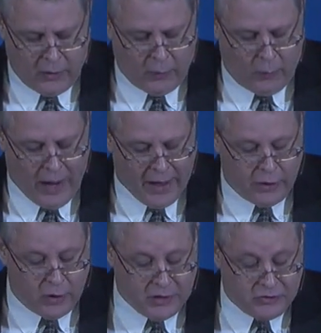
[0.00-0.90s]

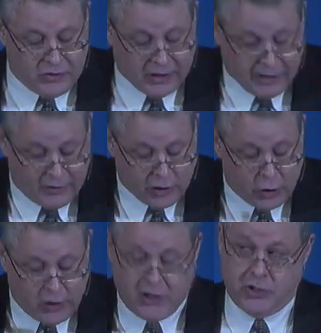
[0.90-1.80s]
Rather, it's the living
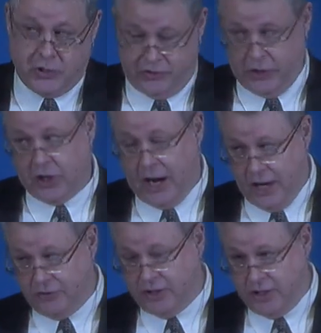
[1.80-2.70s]
creatures that are
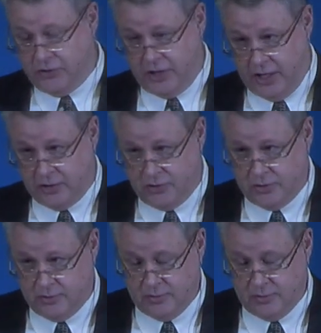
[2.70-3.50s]
causing these things